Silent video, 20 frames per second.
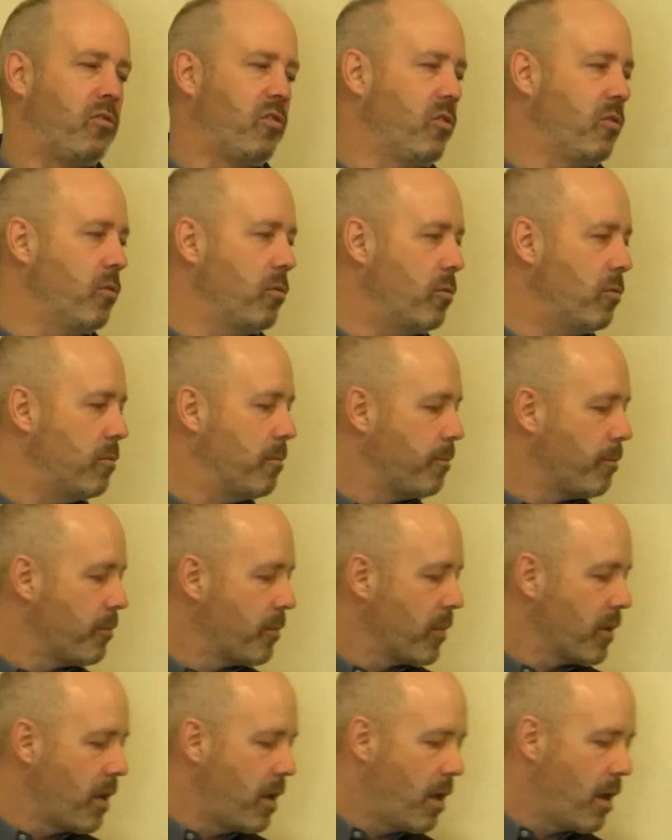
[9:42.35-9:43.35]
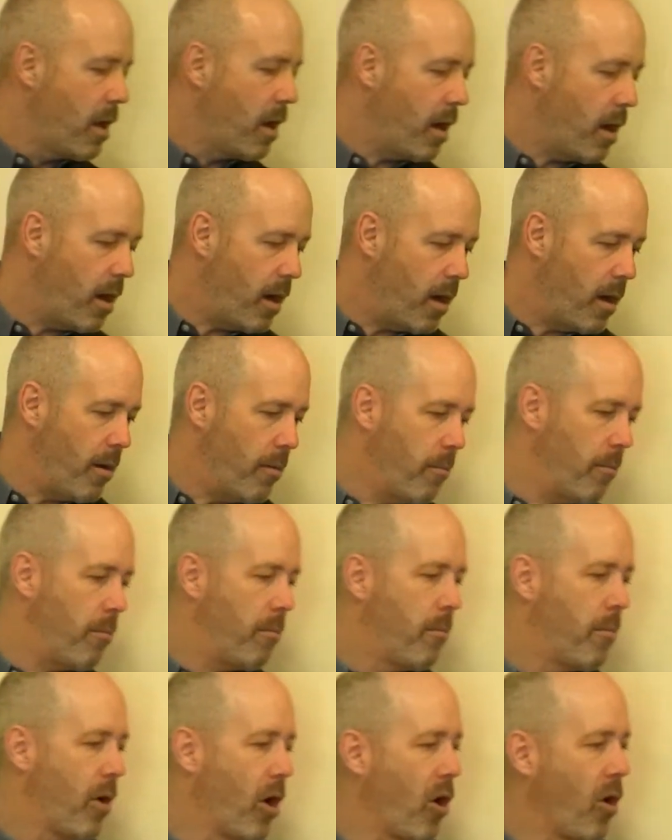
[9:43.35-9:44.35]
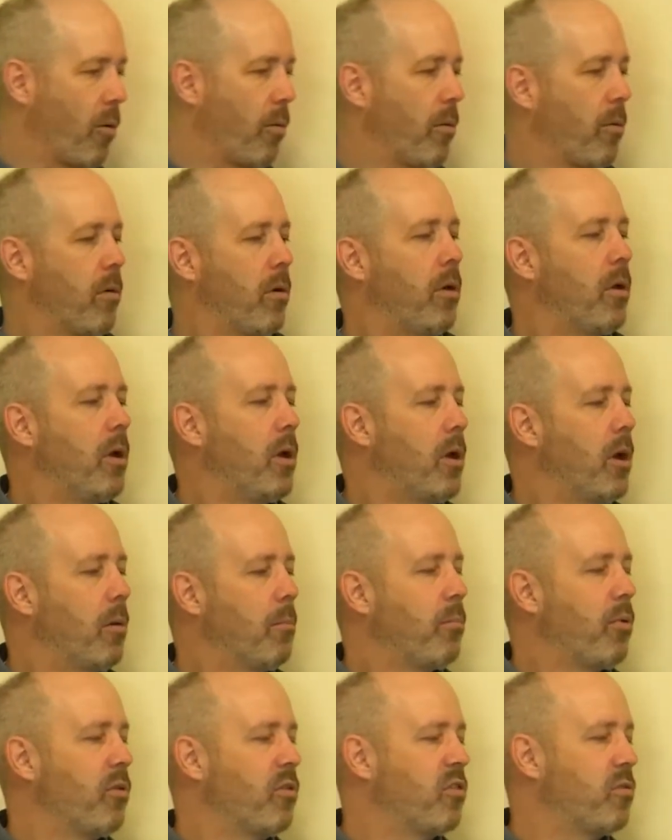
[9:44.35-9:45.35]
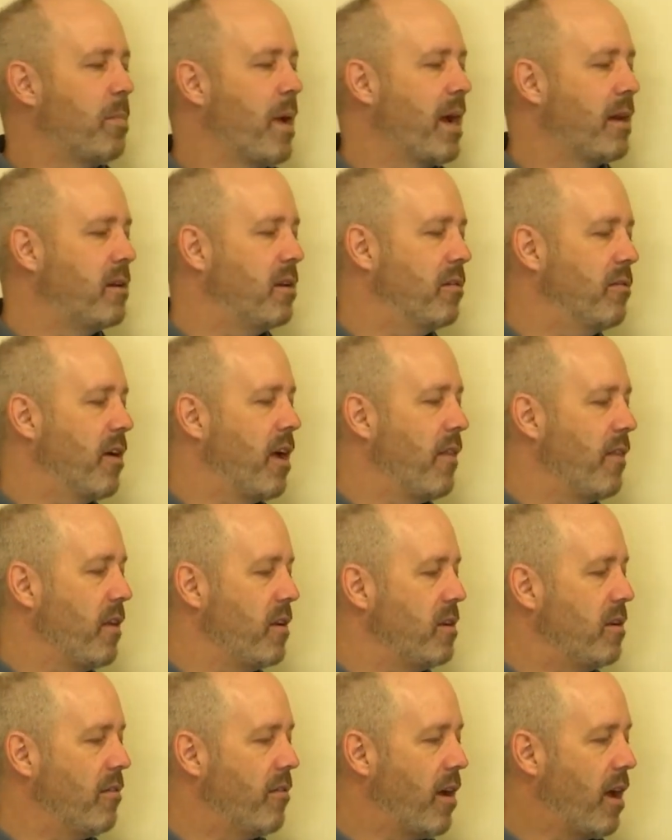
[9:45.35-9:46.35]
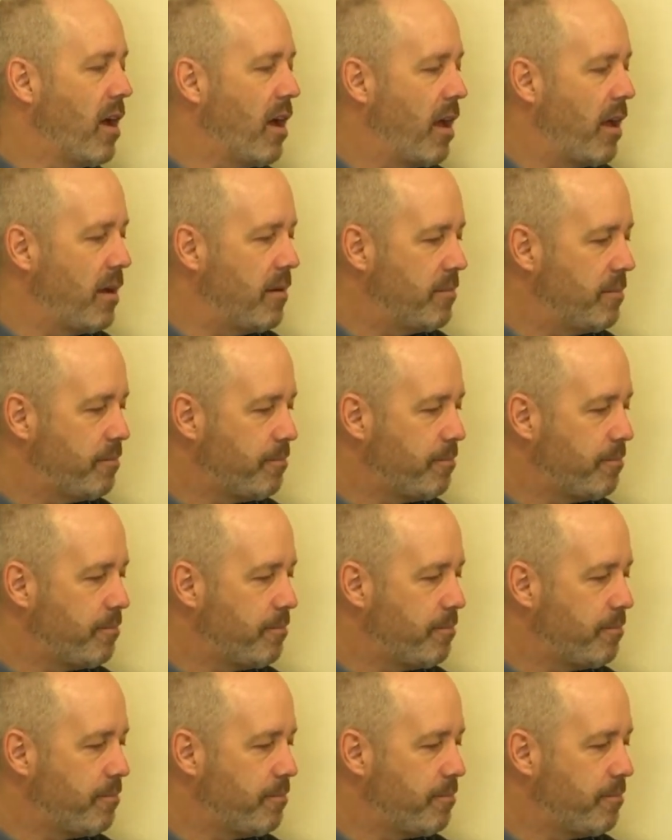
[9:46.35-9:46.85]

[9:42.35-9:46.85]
to um, our perspective on the divine.